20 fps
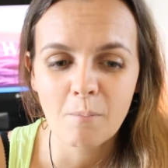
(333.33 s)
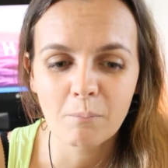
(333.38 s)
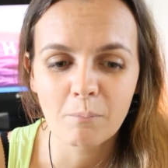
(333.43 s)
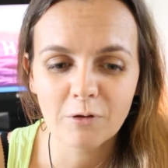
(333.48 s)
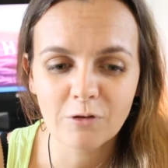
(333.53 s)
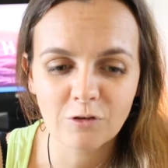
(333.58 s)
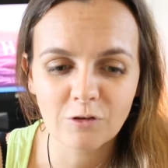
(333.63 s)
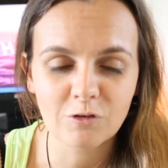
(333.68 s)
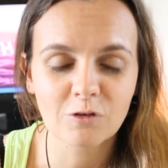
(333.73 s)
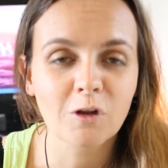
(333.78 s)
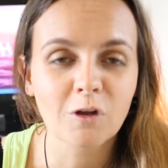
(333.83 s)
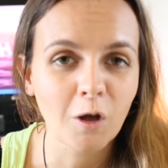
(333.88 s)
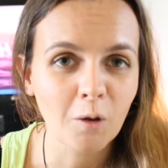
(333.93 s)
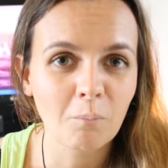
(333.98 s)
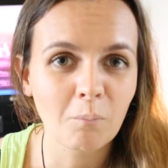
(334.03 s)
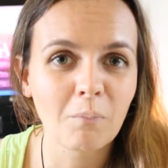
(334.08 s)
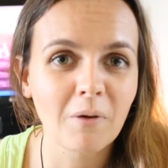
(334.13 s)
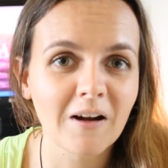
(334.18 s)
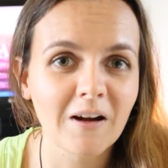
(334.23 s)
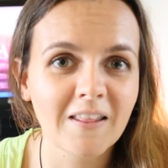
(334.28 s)
But just
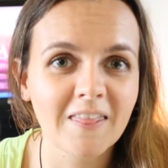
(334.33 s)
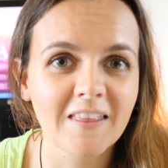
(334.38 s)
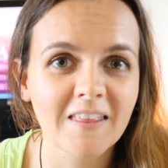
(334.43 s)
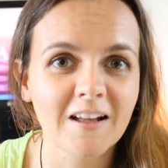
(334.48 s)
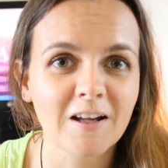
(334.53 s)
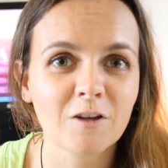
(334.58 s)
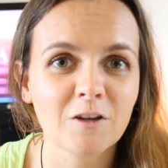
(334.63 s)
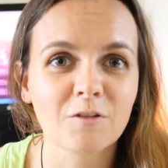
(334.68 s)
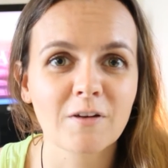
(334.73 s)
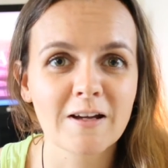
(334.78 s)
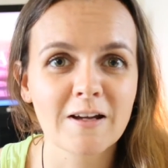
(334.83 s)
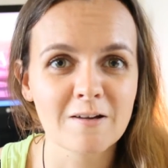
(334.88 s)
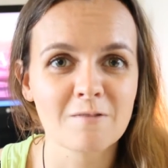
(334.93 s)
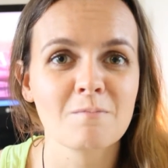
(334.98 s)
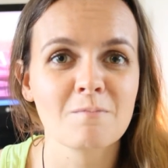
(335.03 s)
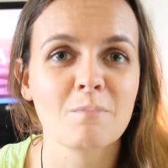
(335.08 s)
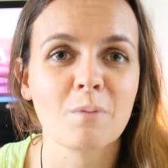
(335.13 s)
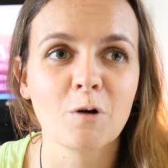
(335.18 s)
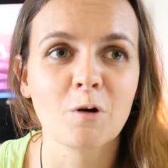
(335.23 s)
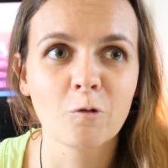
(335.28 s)
don't buy things for
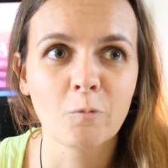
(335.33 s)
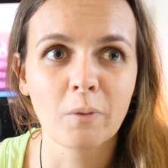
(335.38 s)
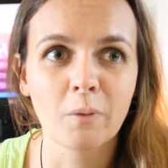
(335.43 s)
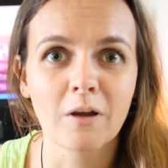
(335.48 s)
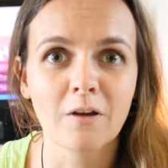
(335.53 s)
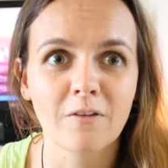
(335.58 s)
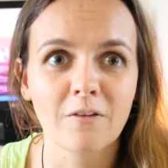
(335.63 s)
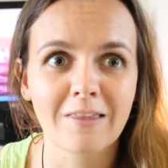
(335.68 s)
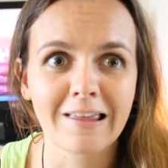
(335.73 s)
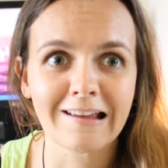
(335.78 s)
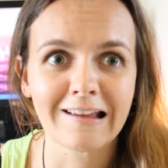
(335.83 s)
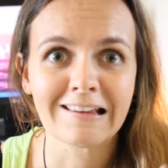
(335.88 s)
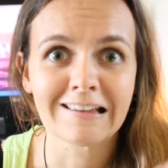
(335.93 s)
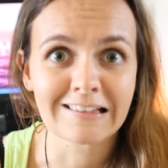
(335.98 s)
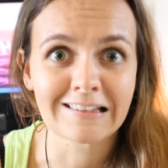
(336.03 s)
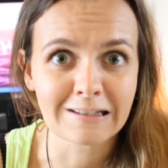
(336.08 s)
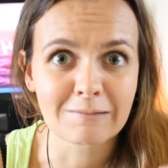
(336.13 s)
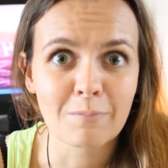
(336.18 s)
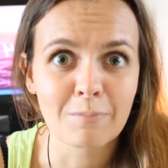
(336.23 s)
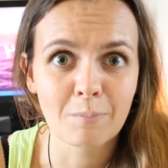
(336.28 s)
impulse because they
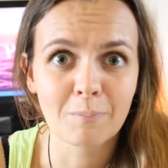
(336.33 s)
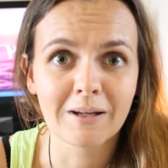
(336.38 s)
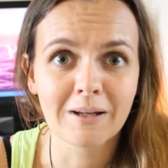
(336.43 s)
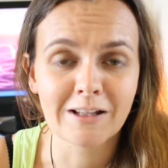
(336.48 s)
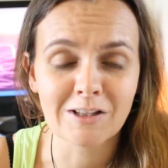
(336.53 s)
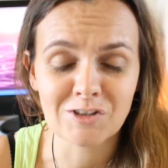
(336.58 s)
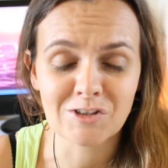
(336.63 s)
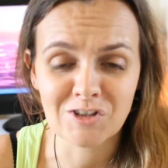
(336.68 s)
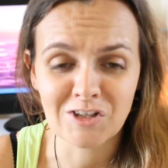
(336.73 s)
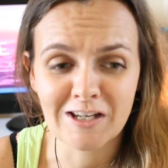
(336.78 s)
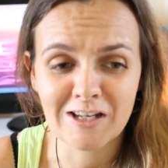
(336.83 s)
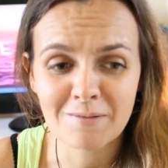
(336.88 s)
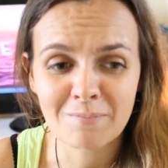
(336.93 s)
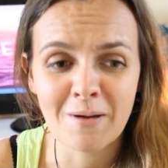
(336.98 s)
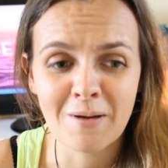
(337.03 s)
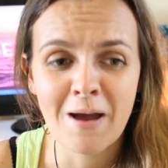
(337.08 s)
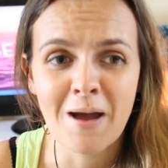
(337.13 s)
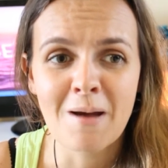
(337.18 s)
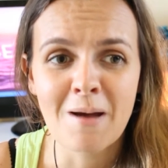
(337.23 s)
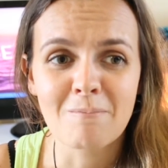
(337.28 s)
seemingly cheap,
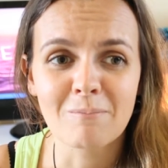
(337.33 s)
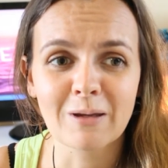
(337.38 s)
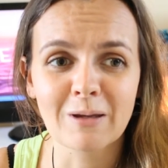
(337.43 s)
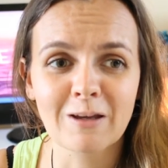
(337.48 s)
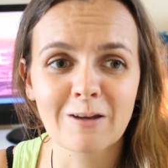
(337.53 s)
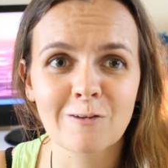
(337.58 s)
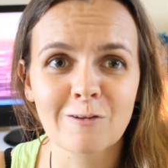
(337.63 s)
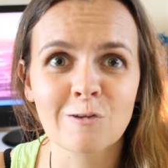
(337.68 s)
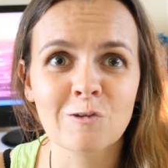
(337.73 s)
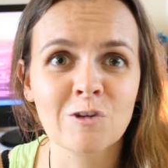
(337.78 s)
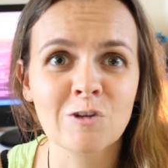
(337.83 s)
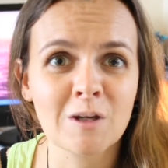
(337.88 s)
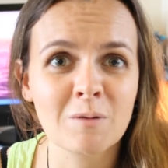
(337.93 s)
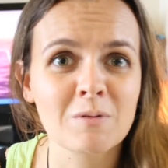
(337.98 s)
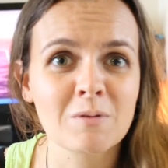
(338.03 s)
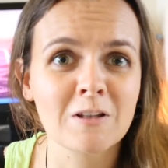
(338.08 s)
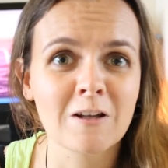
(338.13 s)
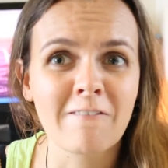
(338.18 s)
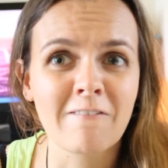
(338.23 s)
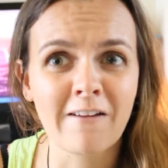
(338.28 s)
because cheap
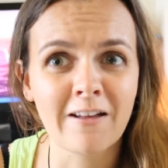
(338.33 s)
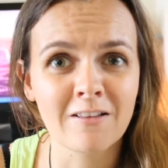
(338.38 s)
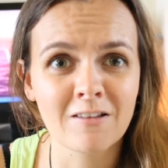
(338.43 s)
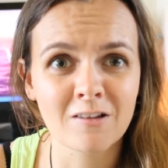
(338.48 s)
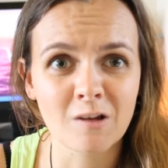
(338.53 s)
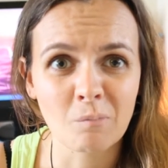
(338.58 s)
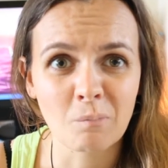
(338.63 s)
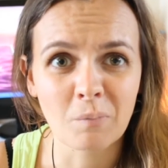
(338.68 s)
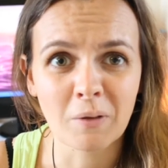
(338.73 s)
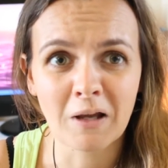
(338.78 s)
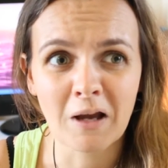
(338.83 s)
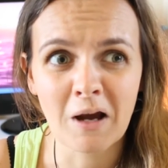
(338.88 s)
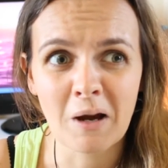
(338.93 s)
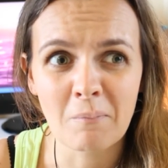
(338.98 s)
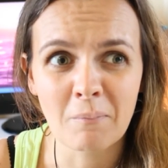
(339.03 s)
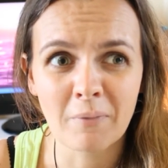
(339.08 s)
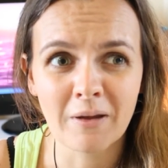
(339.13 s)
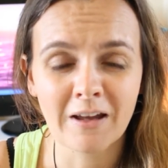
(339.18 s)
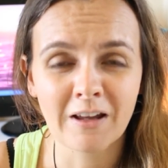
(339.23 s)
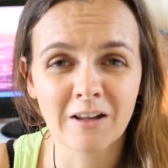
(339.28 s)
stuff ends up
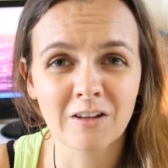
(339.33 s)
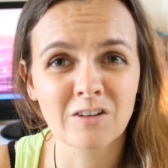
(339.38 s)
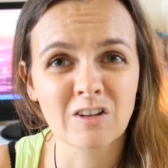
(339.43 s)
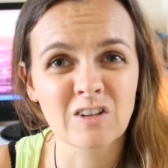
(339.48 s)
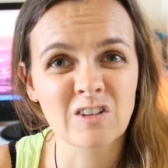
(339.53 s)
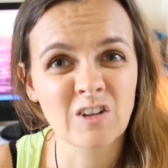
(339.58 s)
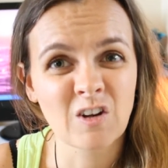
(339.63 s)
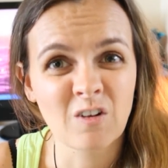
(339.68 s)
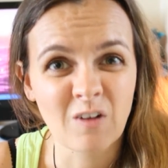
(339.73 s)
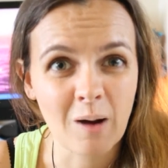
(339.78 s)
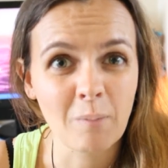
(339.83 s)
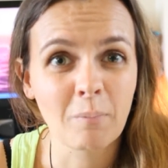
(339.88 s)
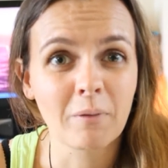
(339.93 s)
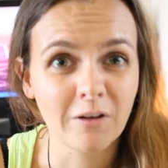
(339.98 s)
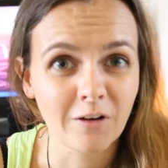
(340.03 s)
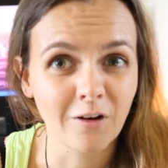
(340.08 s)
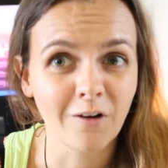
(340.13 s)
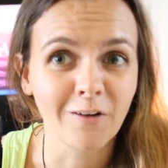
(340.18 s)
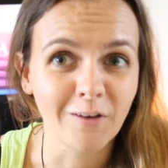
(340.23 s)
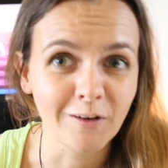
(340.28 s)
becoming just crap in
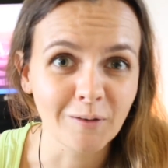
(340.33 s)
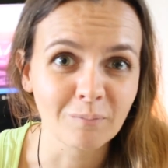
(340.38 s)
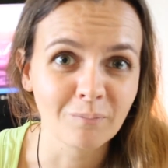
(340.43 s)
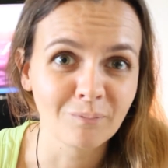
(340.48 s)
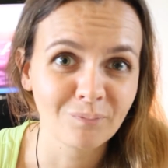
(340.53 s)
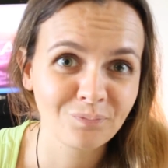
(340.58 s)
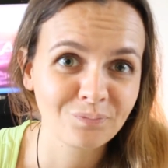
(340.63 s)
your home.